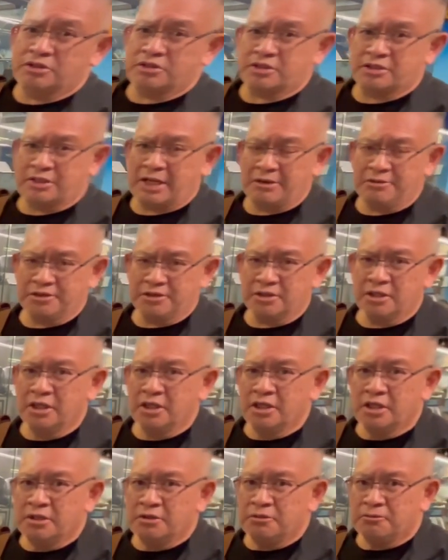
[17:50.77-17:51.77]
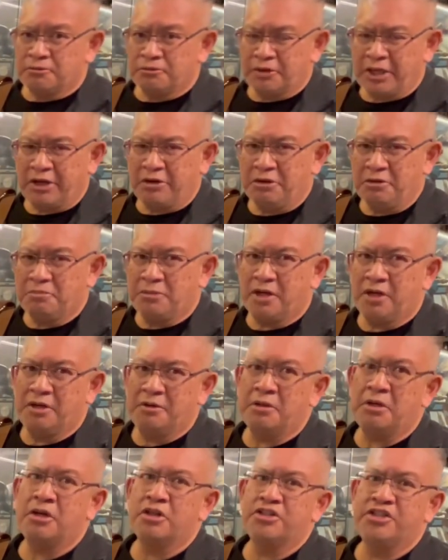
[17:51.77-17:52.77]
that was carried by
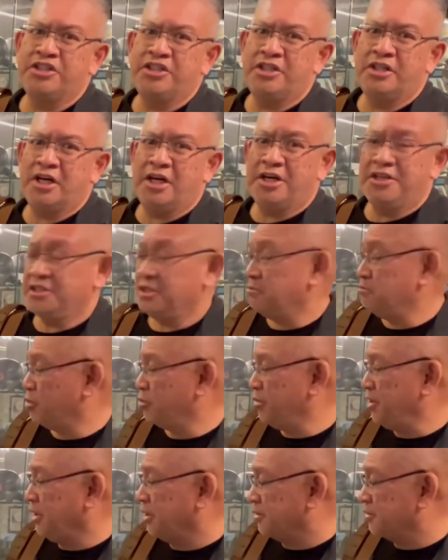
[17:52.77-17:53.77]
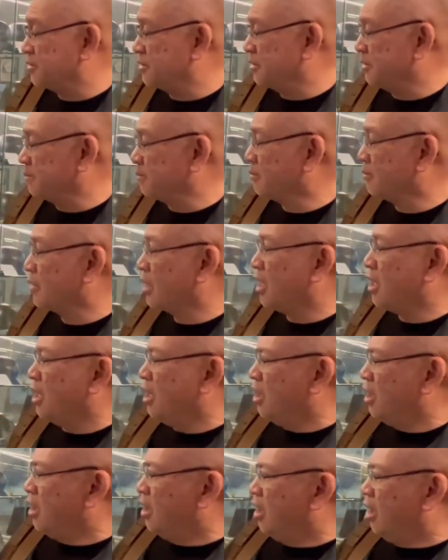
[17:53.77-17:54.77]
our GIs and Marines.
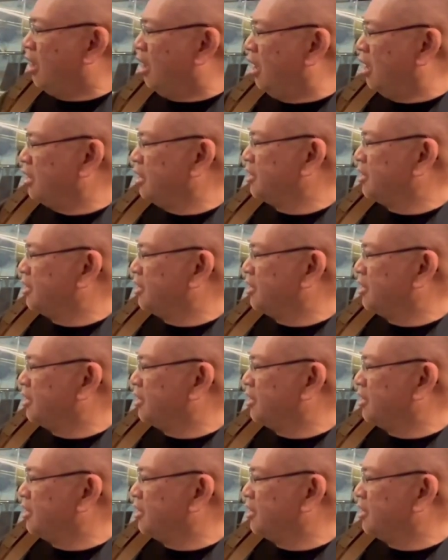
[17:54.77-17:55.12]
On the